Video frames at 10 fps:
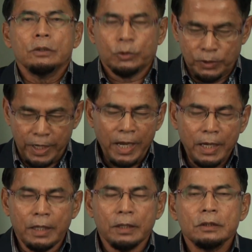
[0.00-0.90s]

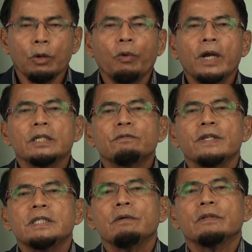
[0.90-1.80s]
today, the world is
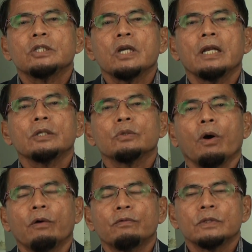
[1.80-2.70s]
facing with the challenge
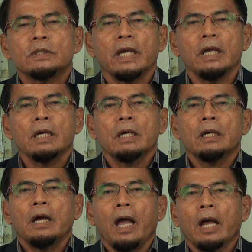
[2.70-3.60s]
of, say,
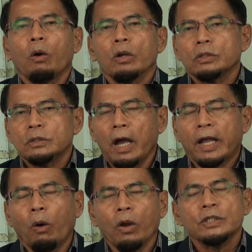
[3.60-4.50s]

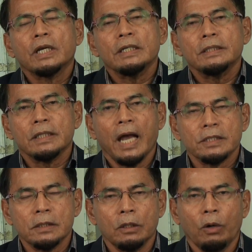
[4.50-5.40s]
ecological
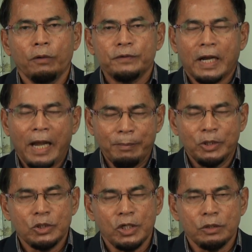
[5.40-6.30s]
disaster, of the
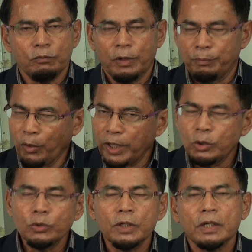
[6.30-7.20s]
climate change. We're more than
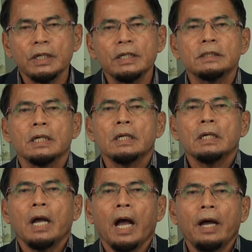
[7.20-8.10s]
2 degrees.
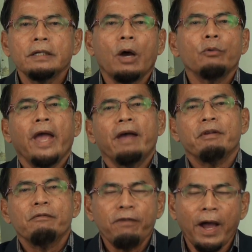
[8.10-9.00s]
Now we're
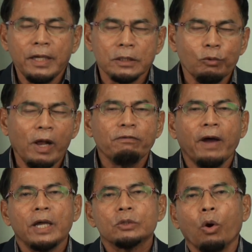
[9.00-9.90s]
having fires,
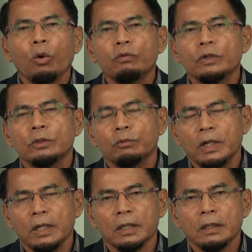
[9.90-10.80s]
wildfires all over the
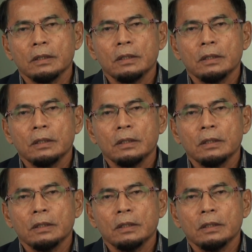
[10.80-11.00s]
world.